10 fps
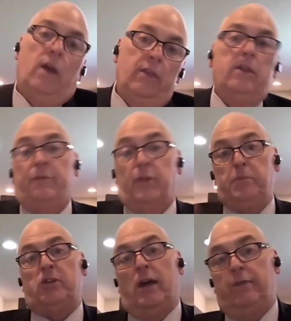And then the
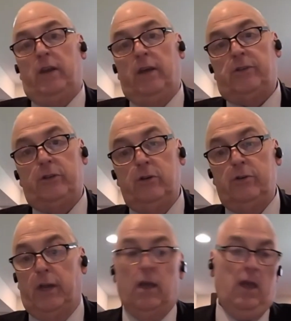flip side of it is
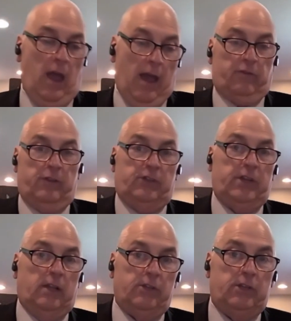too that after the
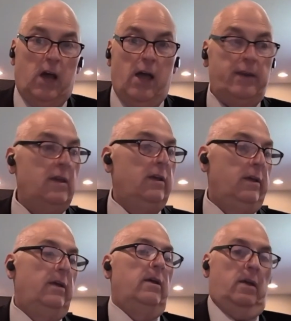sale is done,
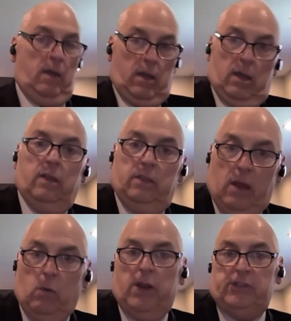
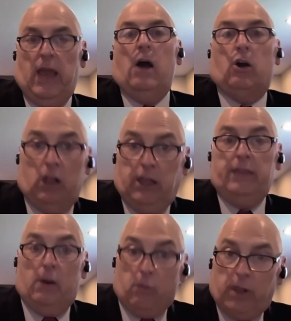they want to see how
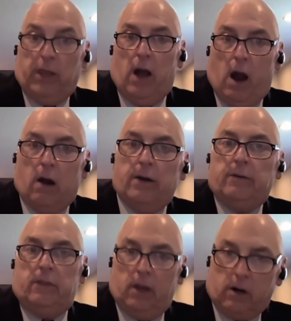clean they really are,
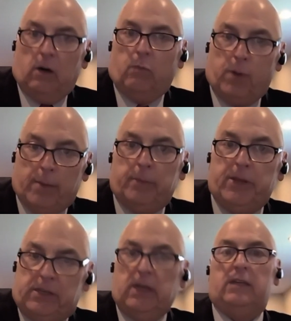and they're going to
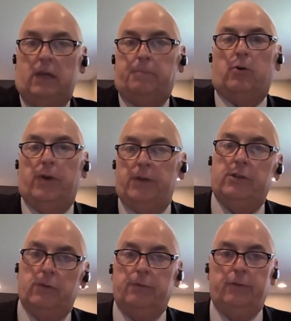probably dig deeper
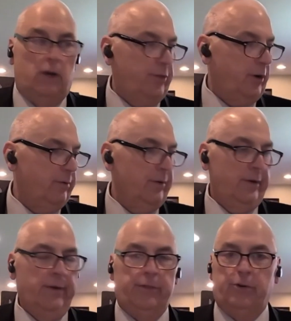into
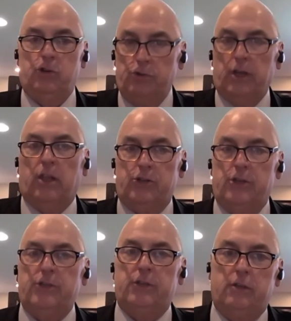their due
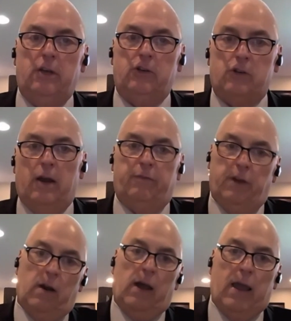diligence and trying to
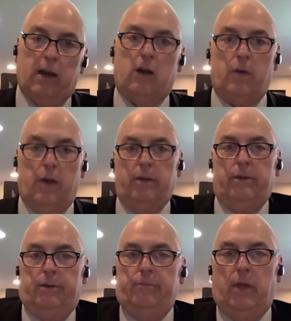figure out how to
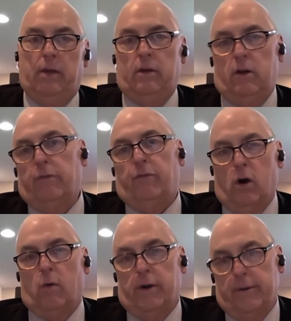create and go
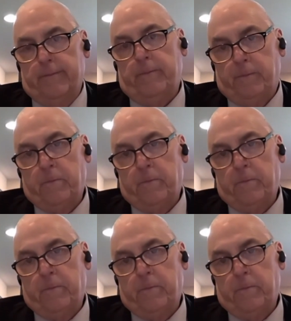forward.